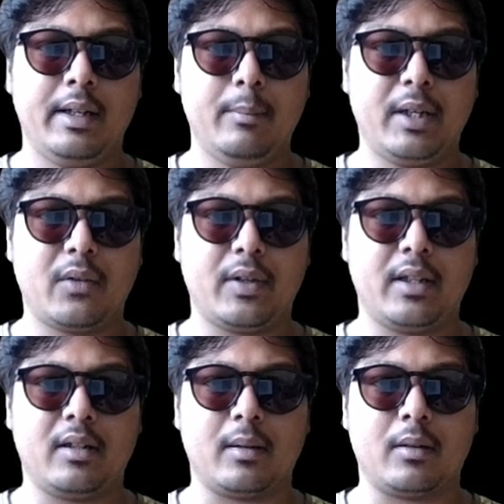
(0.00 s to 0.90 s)
in
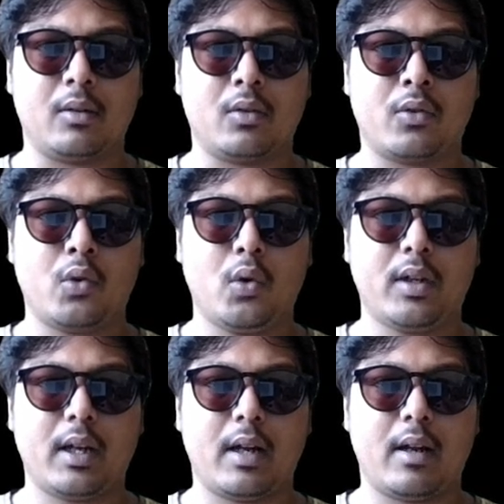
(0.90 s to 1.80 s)
between the
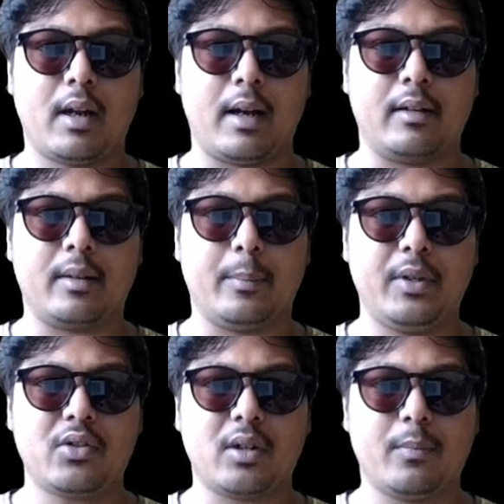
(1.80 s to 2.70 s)
rook and the
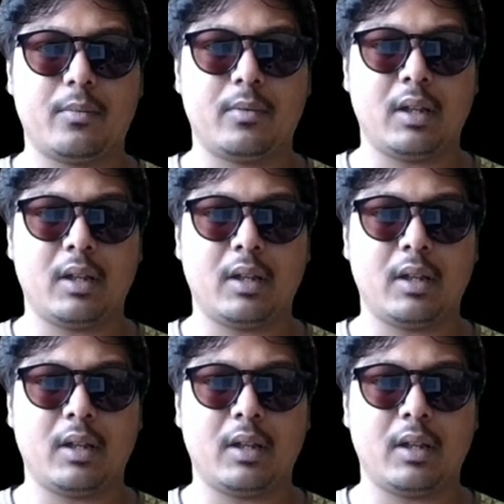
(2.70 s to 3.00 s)
bishop,